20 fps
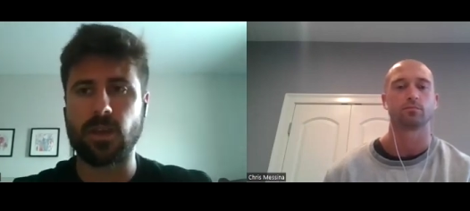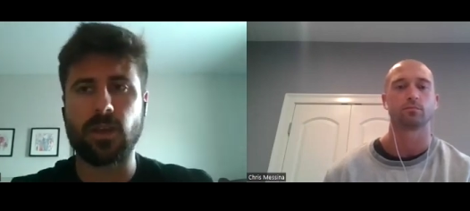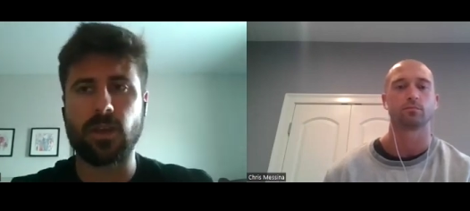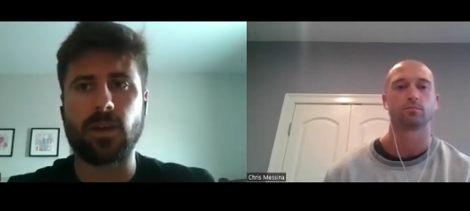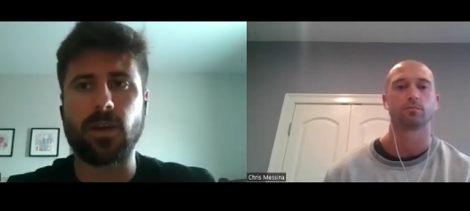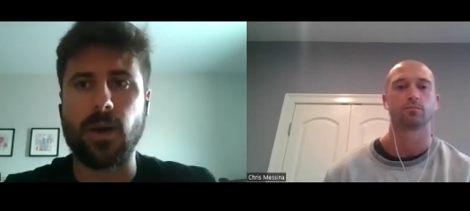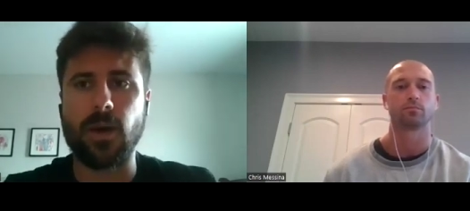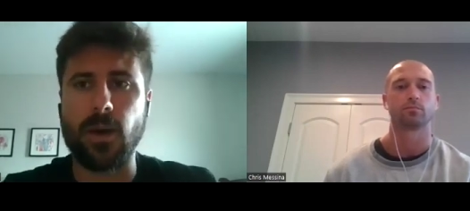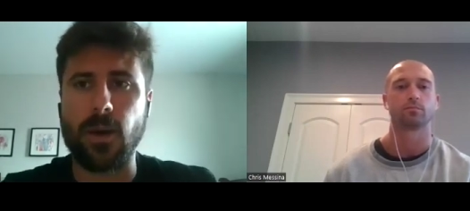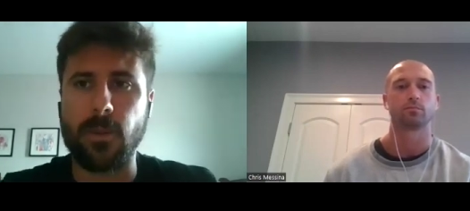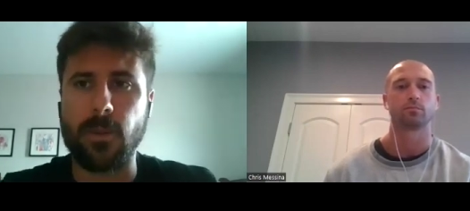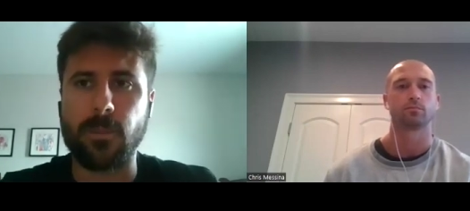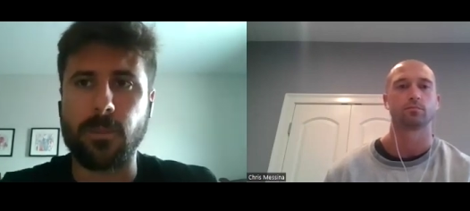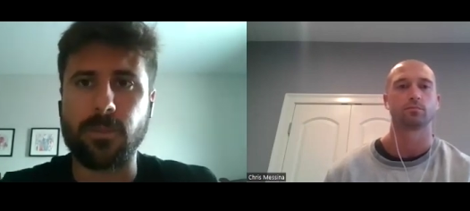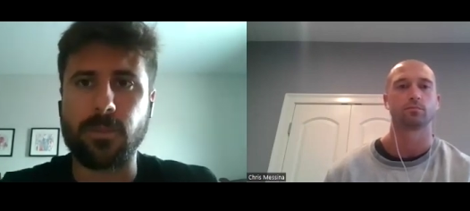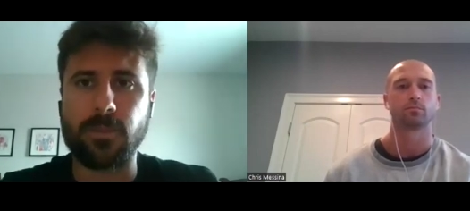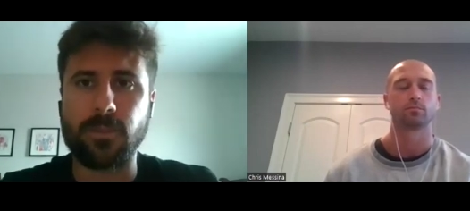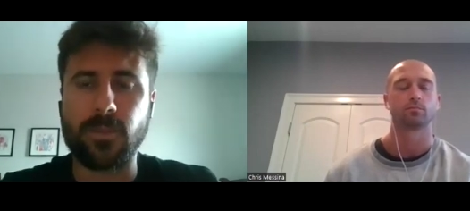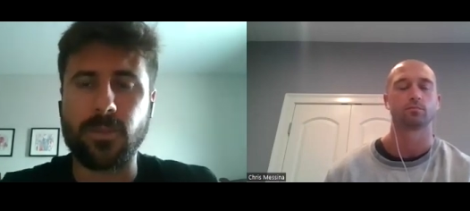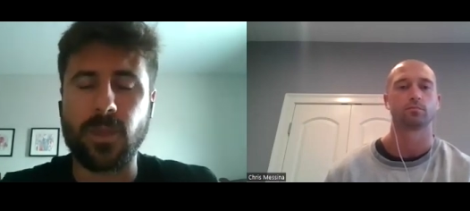Speaker 1: Um,
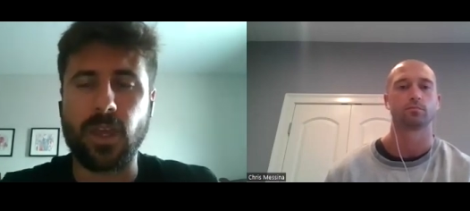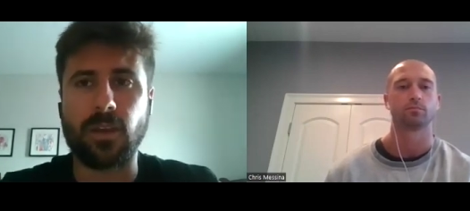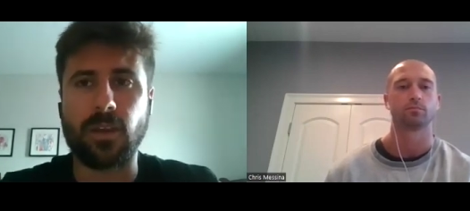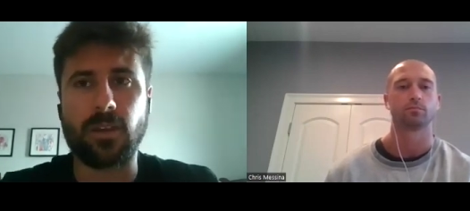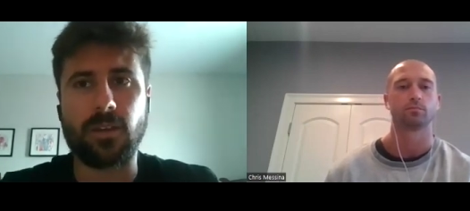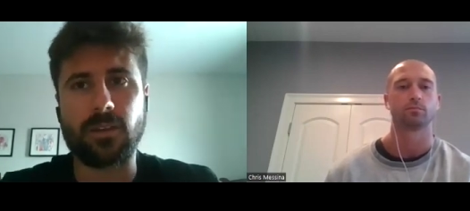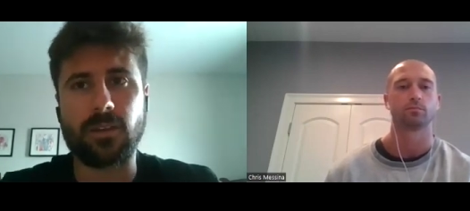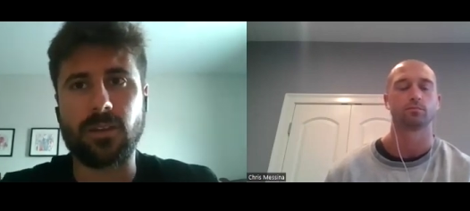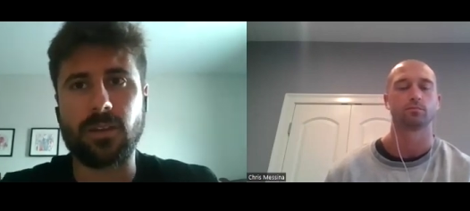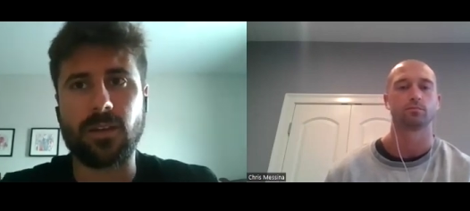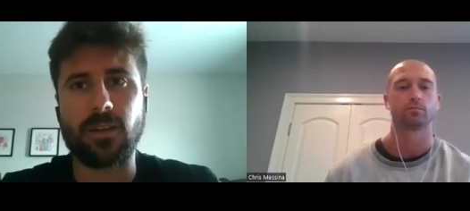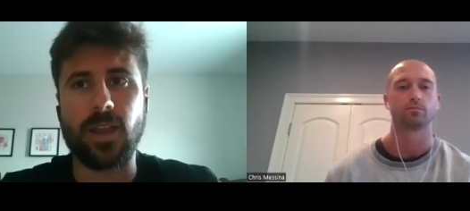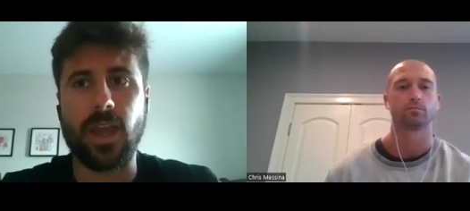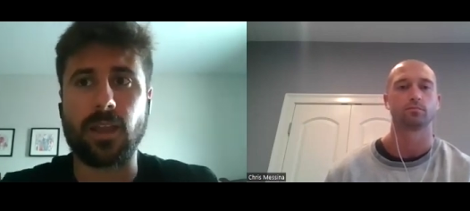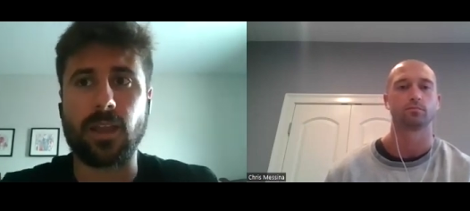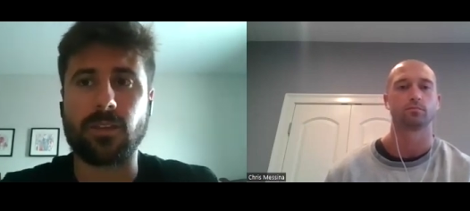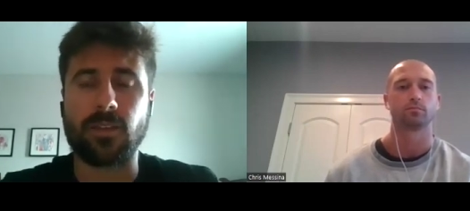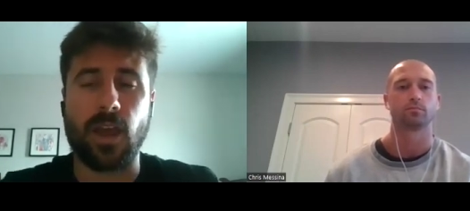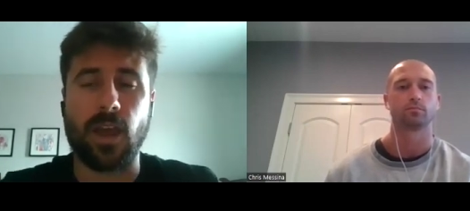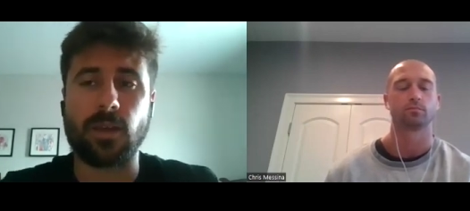and
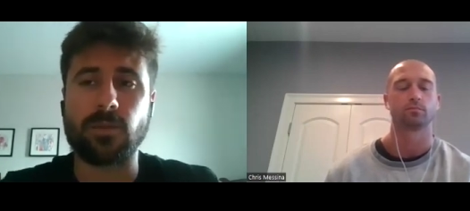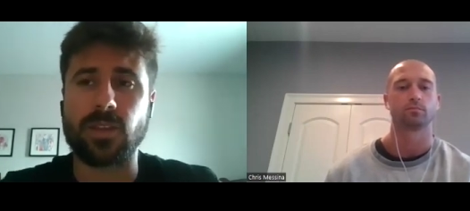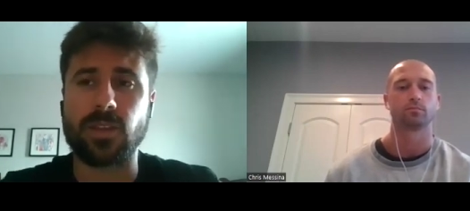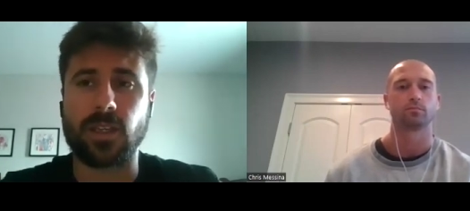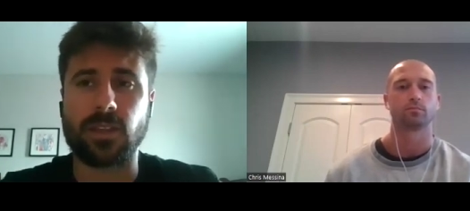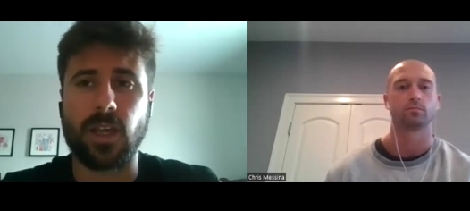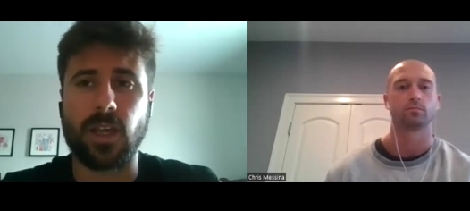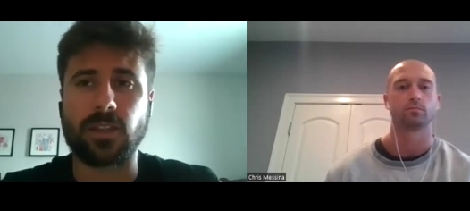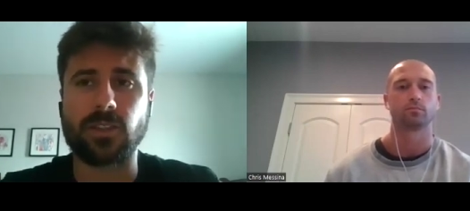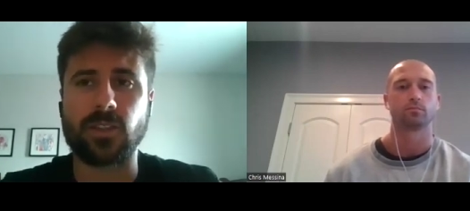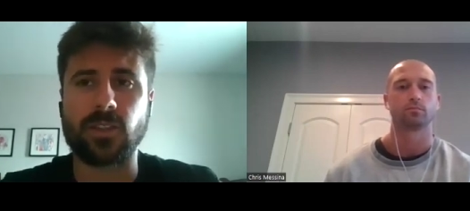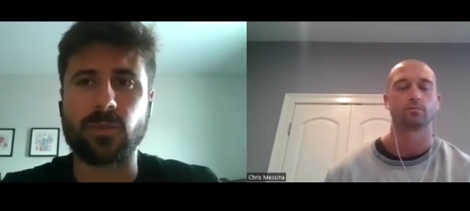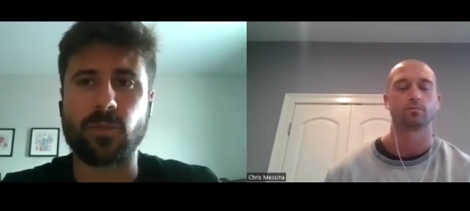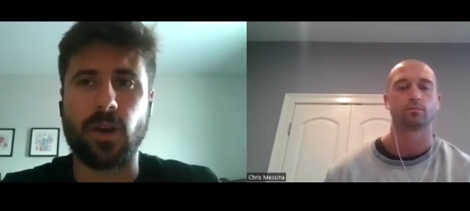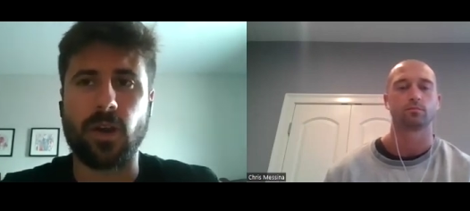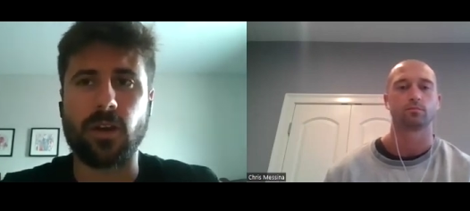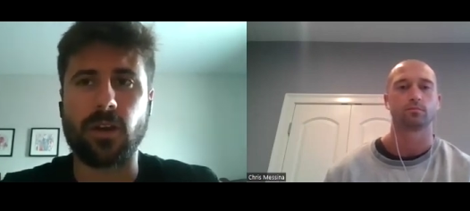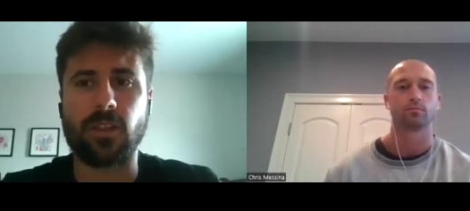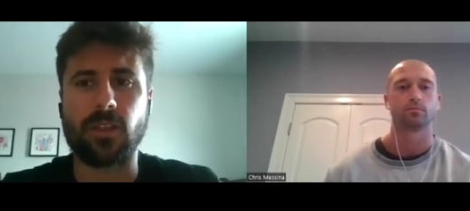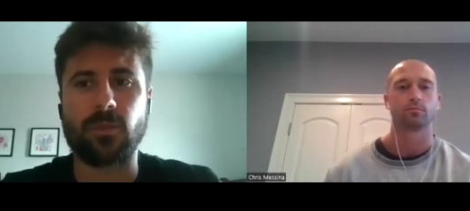at times like that's just
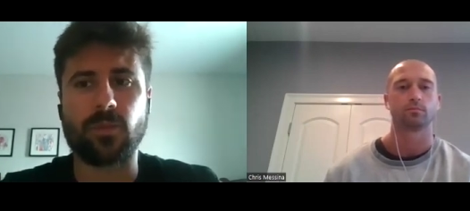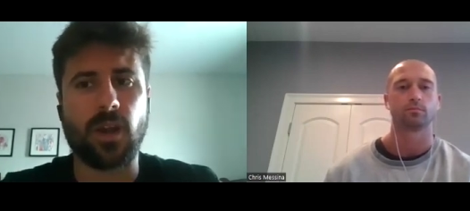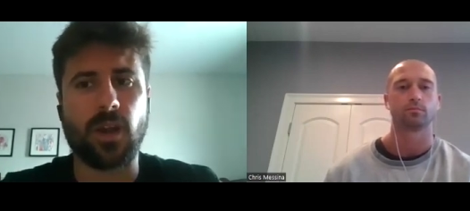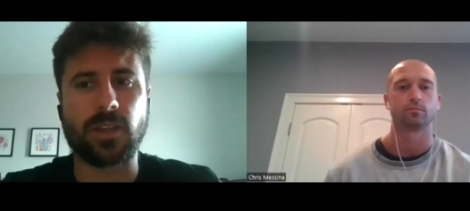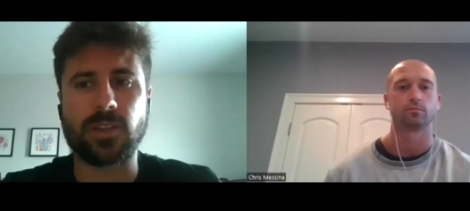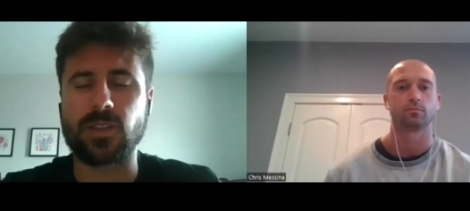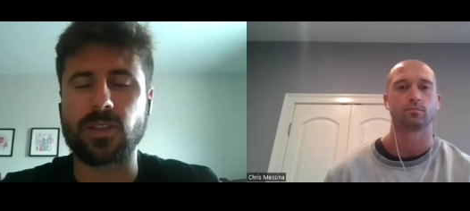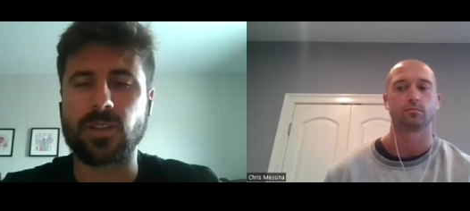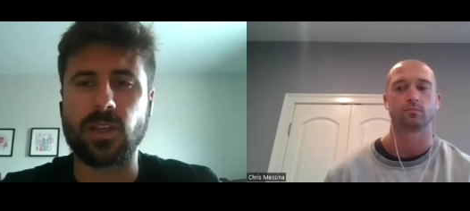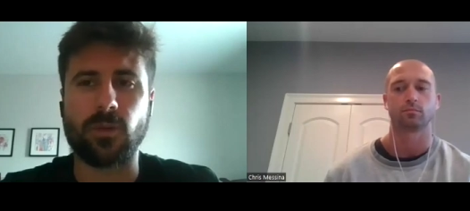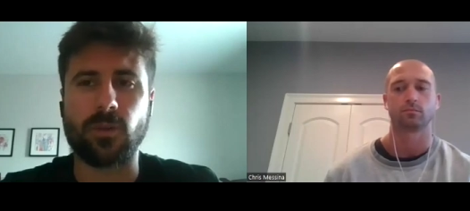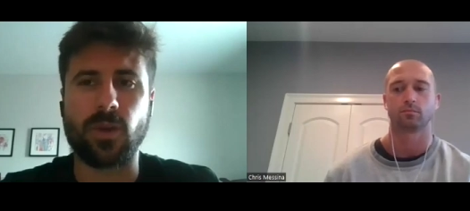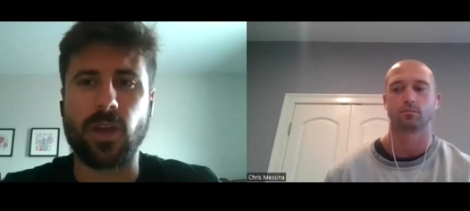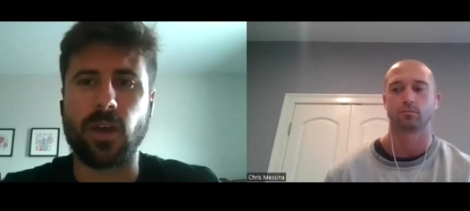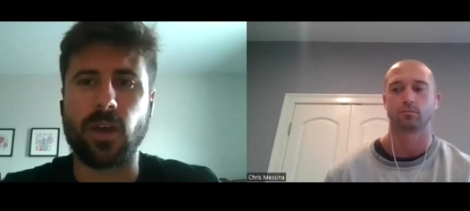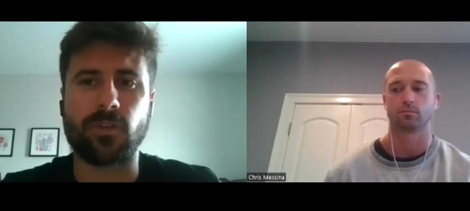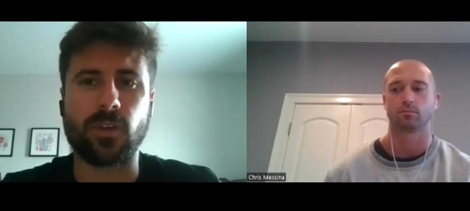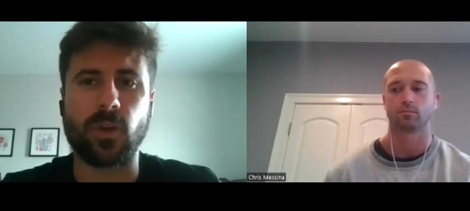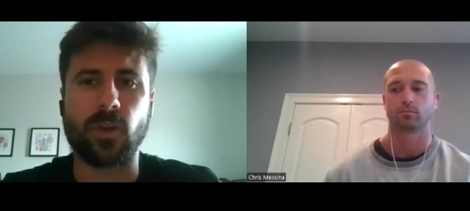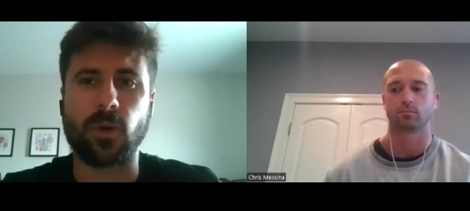part of the process that we
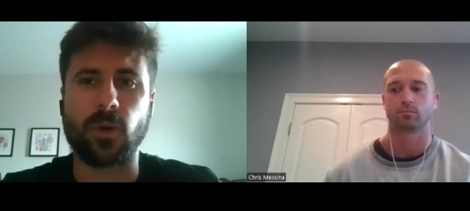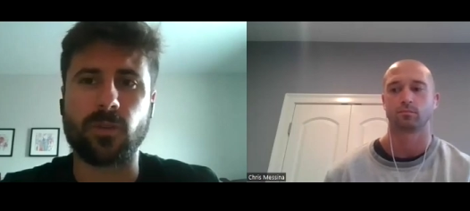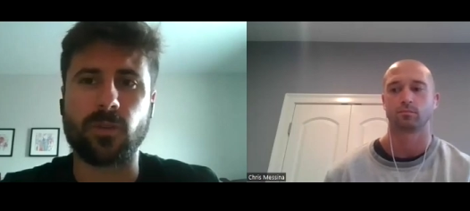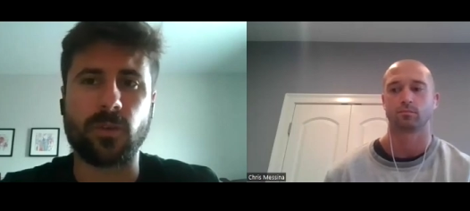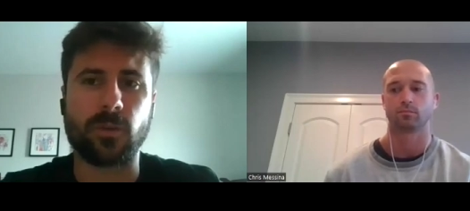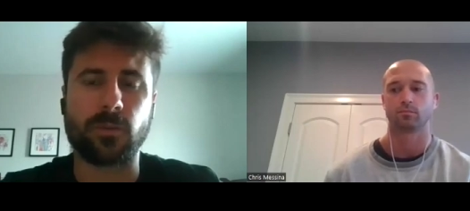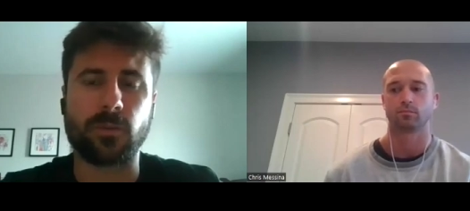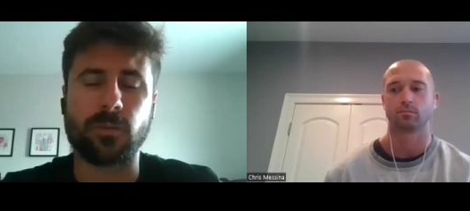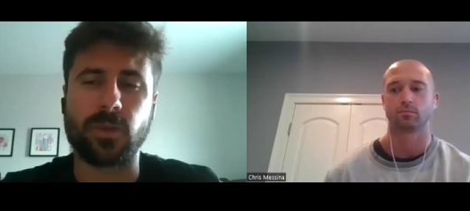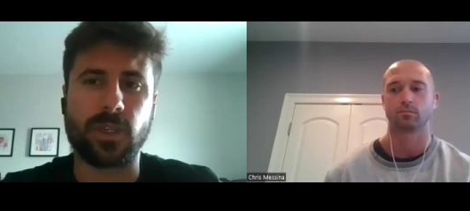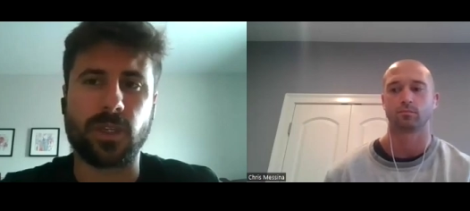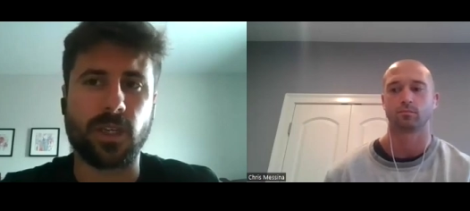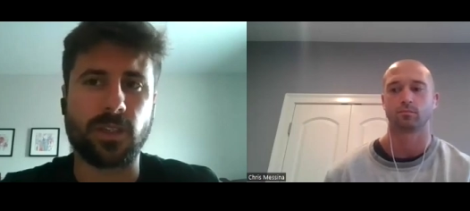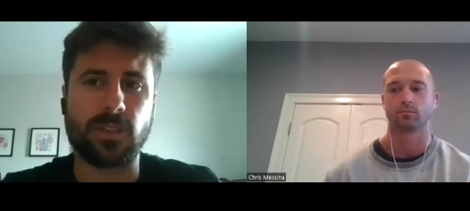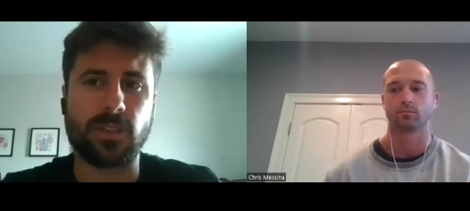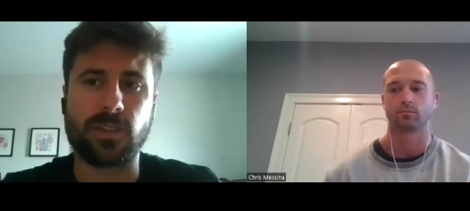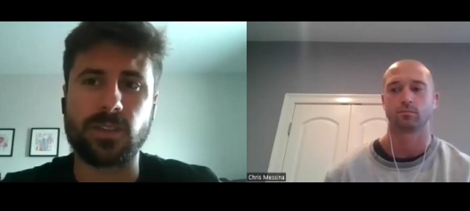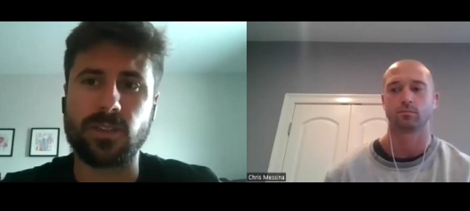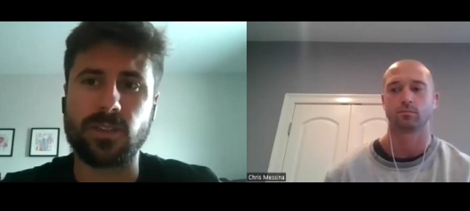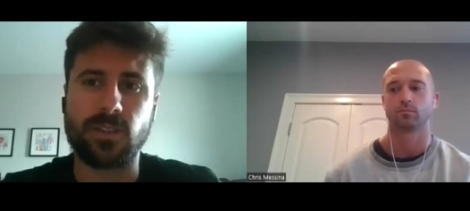have to go through
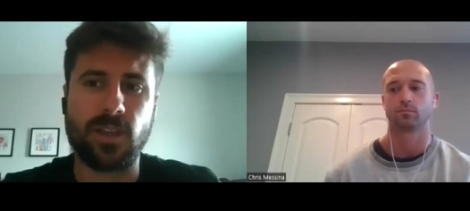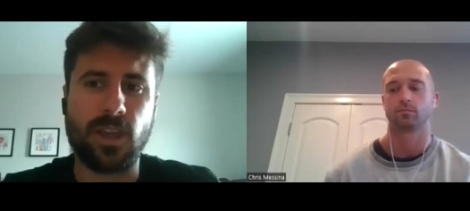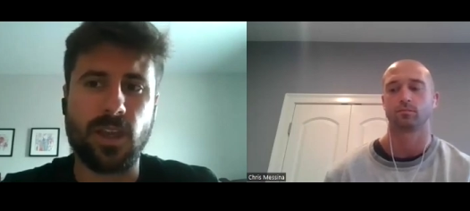because